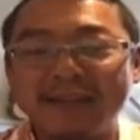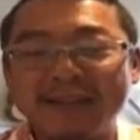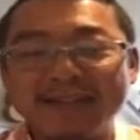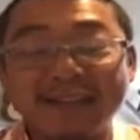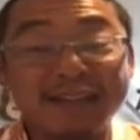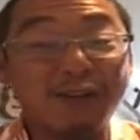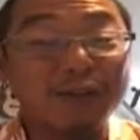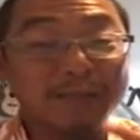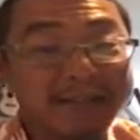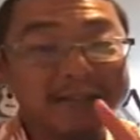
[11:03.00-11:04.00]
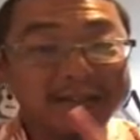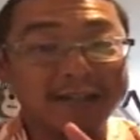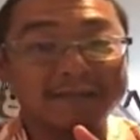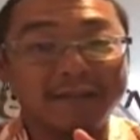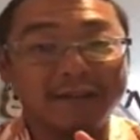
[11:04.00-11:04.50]
you can be
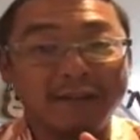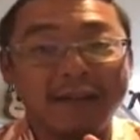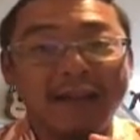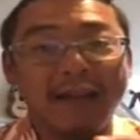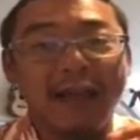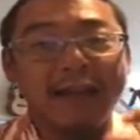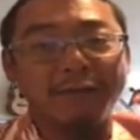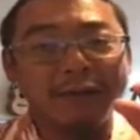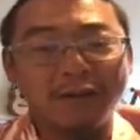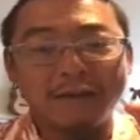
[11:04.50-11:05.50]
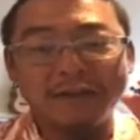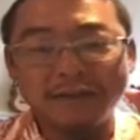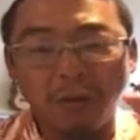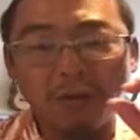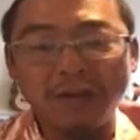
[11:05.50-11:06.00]
successful, and we don't have to
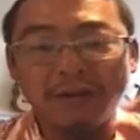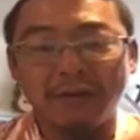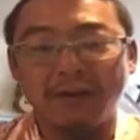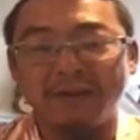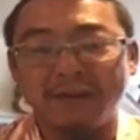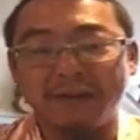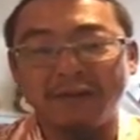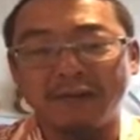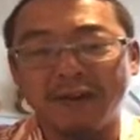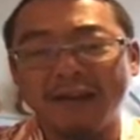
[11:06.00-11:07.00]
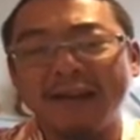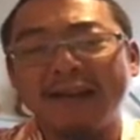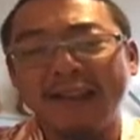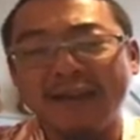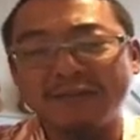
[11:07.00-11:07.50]
totally agree on everything. Okay.
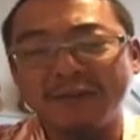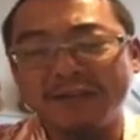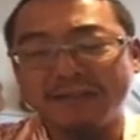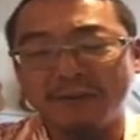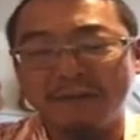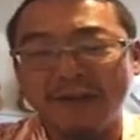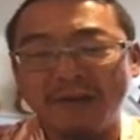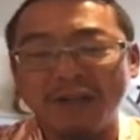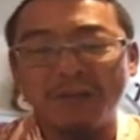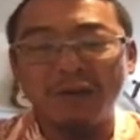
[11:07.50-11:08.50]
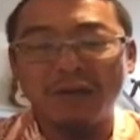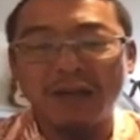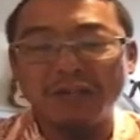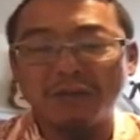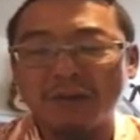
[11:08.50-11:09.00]
Last one. This is profound.
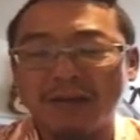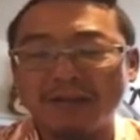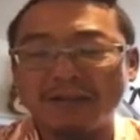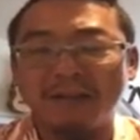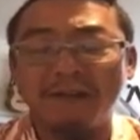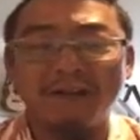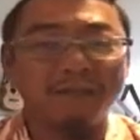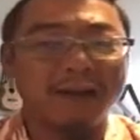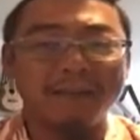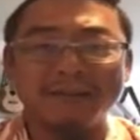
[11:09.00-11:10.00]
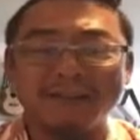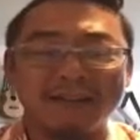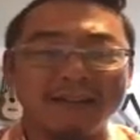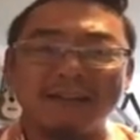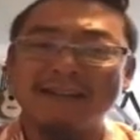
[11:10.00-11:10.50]
Communication will not solve all problems.
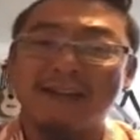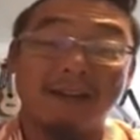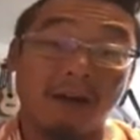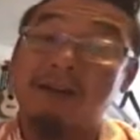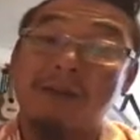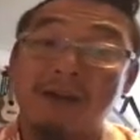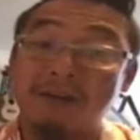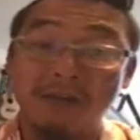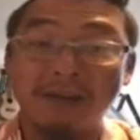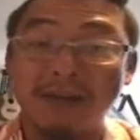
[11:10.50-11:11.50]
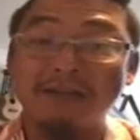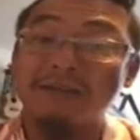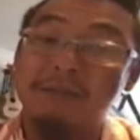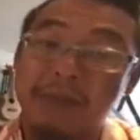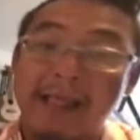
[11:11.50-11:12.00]
It's not all about communication. There's
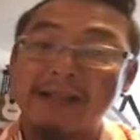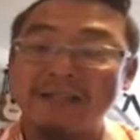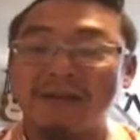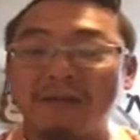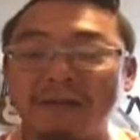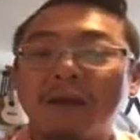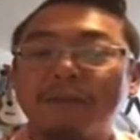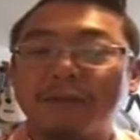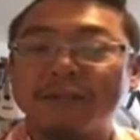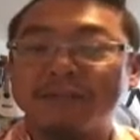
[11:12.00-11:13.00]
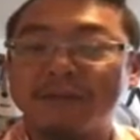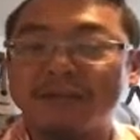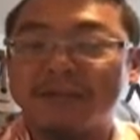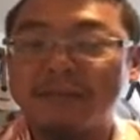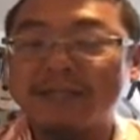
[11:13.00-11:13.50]
a balance of everything. Principles
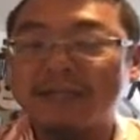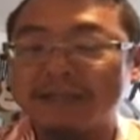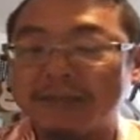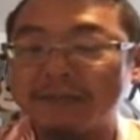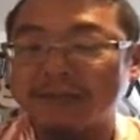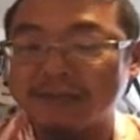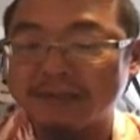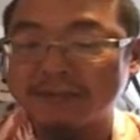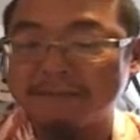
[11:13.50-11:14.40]
and misconceptions.